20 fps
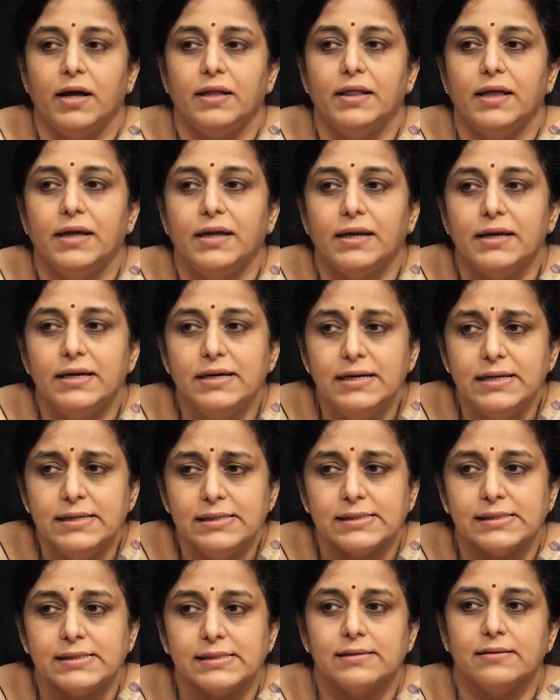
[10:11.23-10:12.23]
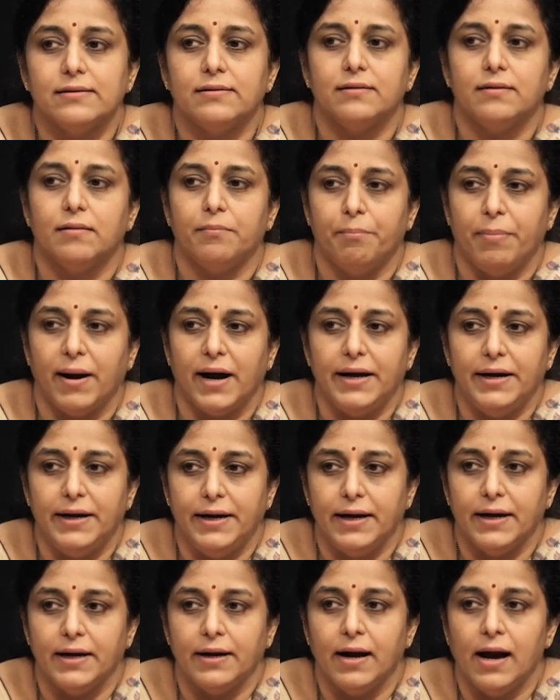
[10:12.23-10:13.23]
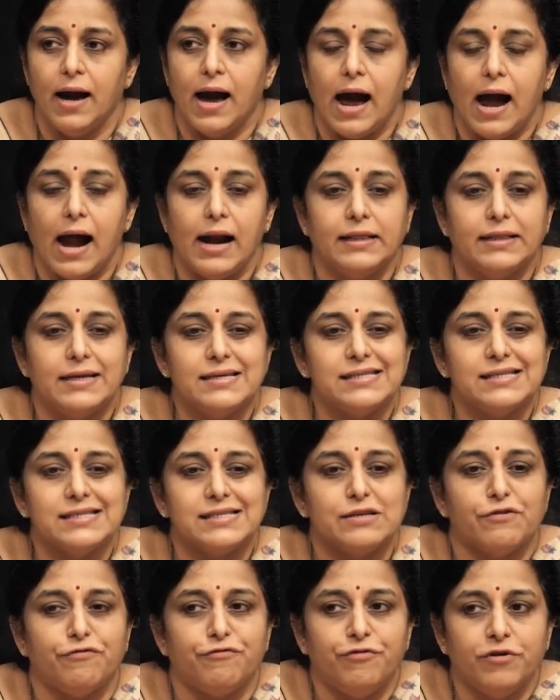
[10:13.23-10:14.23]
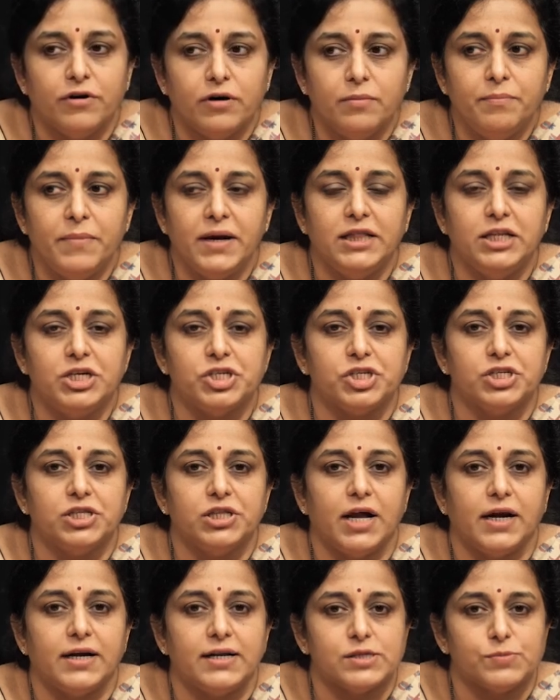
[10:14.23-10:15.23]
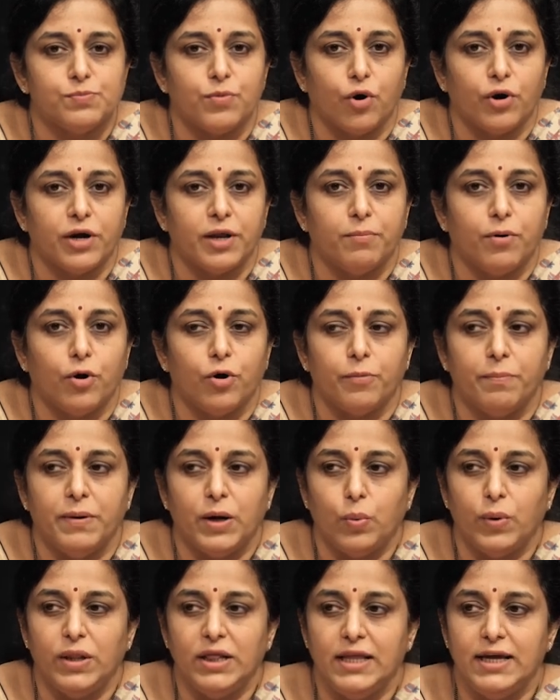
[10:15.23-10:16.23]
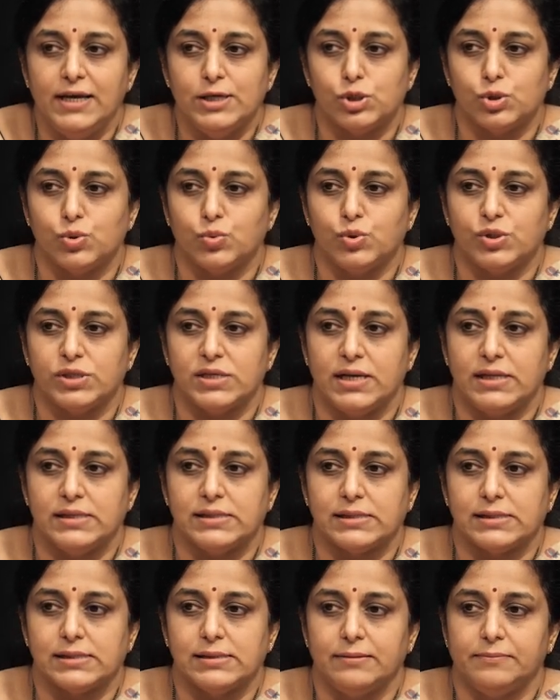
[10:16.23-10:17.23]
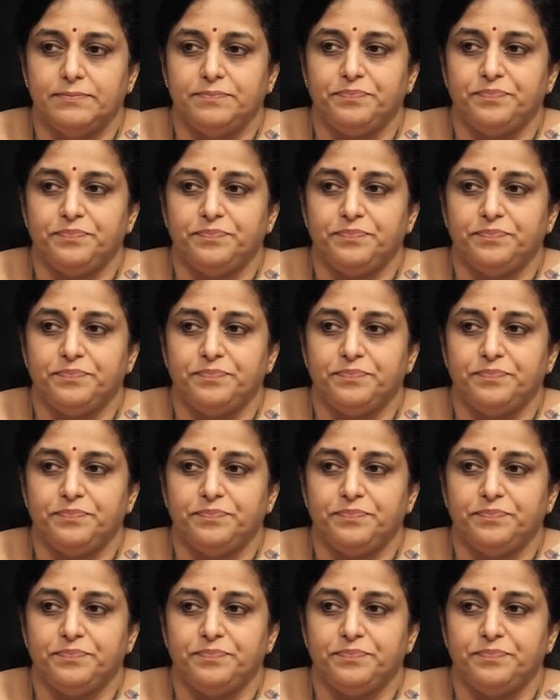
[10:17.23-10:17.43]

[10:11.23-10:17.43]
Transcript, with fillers: there is binding, and this is a firm addition that is brought about between these two cells.